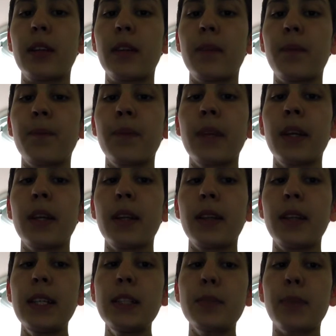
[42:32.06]
These plants
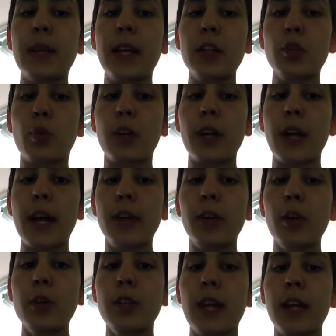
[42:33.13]
were
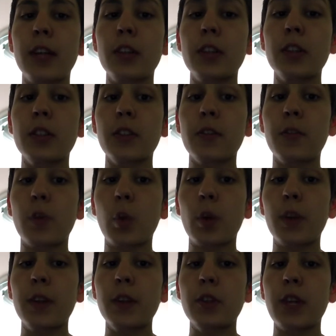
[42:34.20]
heterozygous for the trait of
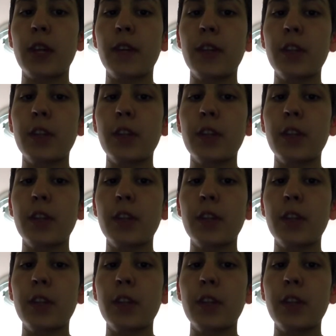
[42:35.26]
interest.